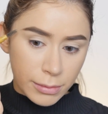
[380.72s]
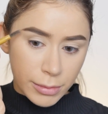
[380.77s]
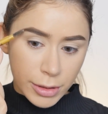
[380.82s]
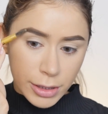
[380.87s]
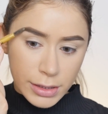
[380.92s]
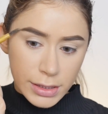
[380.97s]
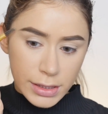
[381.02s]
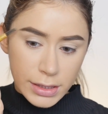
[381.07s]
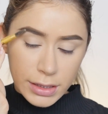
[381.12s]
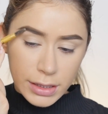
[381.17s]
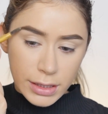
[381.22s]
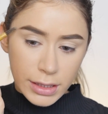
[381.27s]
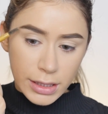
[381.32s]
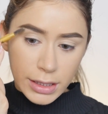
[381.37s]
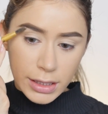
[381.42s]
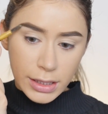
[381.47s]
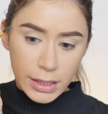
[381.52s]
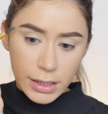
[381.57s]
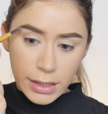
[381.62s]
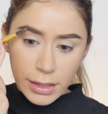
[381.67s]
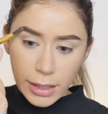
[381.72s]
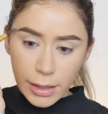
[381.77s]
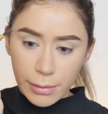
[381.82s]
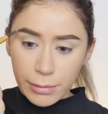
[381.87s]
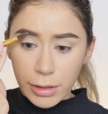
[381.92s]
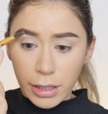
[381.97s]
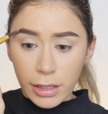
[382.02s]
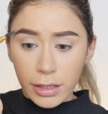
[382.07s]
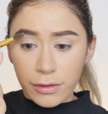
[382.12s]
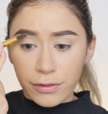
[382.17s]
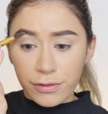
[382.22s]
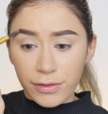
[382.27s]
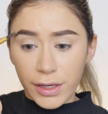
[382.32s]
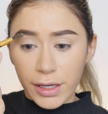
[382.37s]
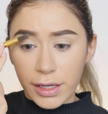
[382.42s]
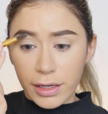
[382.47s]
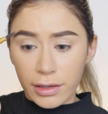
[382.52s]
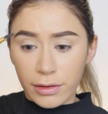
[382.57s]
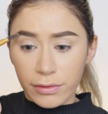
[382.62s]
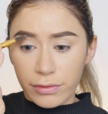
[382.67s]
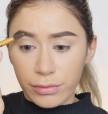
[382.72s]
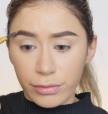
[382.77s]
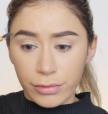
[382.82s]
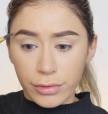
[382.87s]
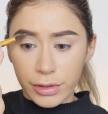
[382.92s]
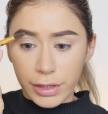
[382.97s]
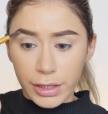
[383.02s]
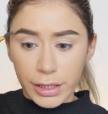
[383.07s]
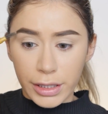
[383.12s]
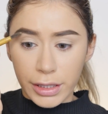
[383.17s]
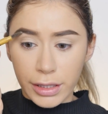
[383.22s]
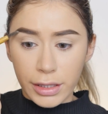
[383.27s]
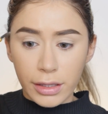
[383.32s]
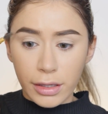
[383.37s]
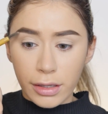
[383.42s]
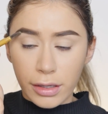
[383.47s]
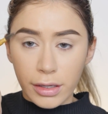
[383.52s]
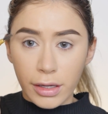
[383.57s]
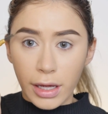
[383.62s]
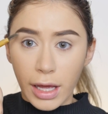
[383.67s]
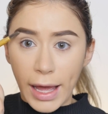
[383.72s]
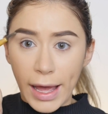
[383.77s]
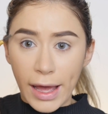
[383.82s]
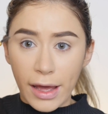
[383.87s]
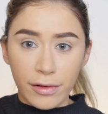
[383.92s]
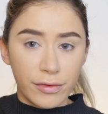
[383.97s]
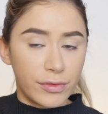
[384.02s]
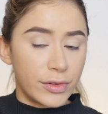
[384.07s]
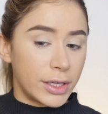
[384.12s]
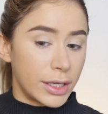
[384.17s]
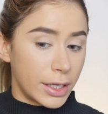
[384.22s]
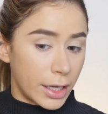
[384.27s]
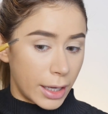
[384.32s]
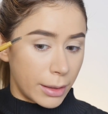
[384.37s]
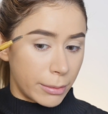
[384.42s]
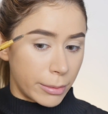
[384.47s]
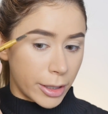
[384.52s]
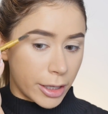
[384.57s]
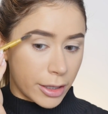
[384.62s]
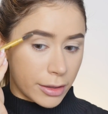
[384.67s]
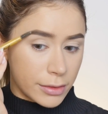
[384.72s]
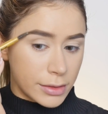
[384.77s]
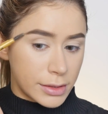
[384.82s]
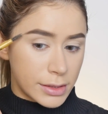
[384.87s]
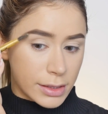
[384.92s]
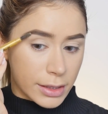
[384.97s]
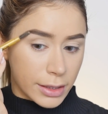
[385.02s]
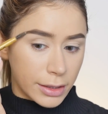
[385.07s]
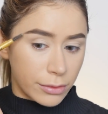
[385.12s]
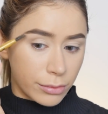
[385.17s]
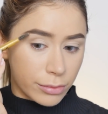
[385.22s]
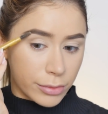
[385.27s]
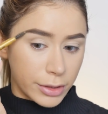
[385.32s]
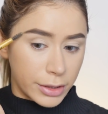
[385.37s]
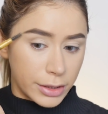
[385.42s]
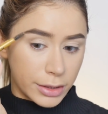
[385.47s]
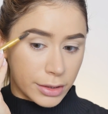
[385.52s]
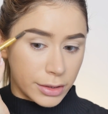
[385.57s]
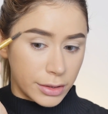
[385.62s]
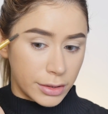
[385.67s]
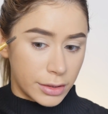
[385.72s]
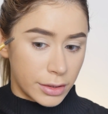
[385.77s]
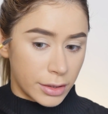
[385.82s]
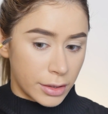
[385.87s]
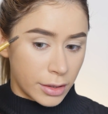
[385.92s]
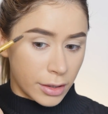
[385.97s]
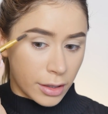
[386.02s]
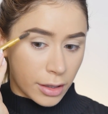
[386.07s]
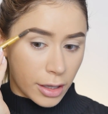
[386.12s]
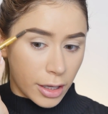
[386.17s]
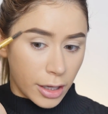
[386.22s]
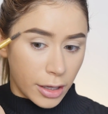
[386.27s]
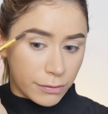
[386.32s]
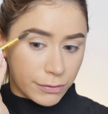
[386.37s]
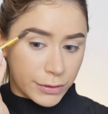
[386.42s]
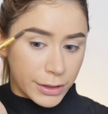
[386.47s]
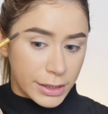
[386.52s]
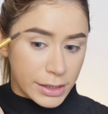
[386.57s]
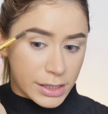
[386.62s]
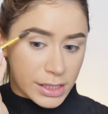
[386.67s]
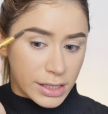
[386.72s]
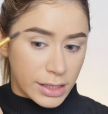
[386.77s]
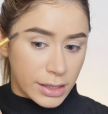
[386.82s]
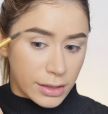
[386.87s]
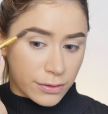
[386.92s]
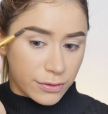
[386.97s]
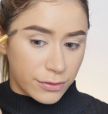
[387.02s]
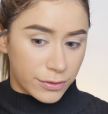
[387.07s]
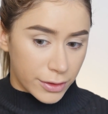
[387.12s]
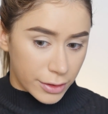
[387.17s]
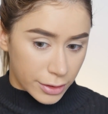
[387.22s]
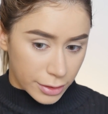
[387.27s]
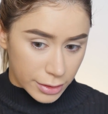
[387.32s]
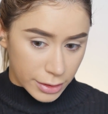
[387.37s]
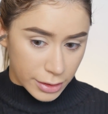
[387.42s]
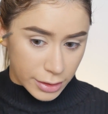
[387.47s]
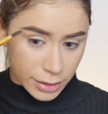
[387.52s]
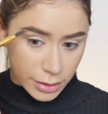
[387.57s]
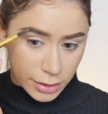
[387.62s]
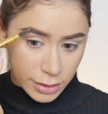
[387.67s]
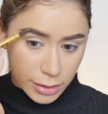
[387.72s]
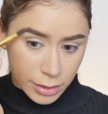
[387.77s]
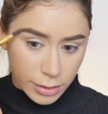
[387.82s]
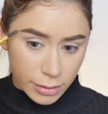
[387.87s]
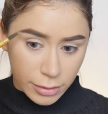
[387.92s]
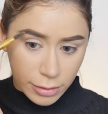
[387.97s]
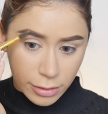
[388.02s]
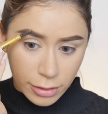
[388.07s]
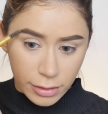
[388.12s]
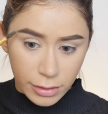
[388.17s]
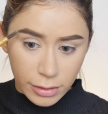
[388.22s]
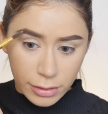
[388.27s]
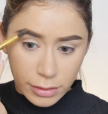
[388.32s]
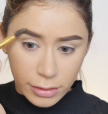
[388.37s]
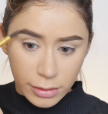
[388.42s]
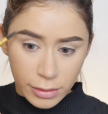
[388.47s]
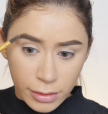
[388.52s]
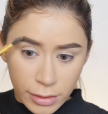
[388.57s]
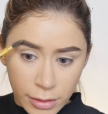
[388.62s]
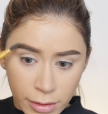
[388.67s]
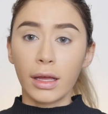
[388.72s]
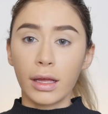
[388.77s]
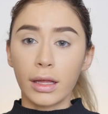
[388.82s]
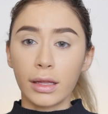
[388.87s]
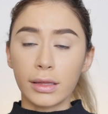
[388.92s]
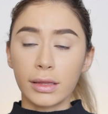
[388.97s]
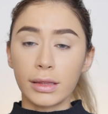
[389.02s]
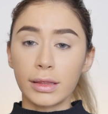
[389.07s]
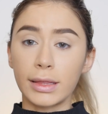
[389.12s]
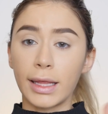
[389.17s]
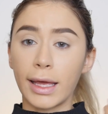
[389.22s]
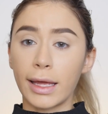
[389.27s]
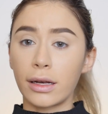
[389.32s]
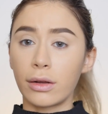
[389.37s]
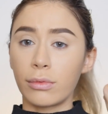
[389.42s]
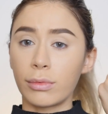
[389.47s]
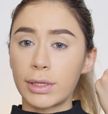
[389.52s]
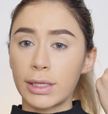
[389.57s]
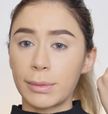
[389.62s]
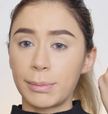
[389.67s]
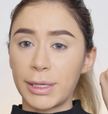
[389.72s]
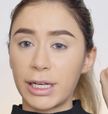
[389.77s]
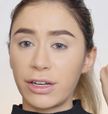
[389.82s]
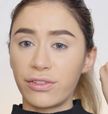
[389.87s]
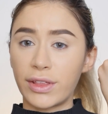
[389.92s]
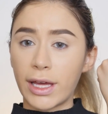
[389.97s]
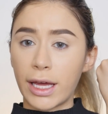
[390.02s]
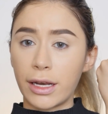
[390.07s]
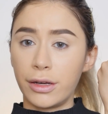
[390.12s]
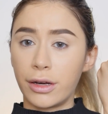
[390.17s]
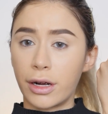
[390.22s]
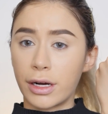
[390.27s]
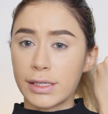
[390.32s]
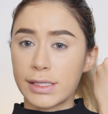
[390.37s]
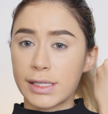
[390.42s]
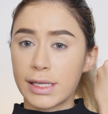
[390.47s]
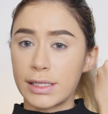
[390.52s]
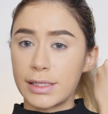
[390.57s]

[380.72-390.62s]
personally, I'm not a fan of really heavy eyebrows, like really obviously filled in. Then with a bit of that NARS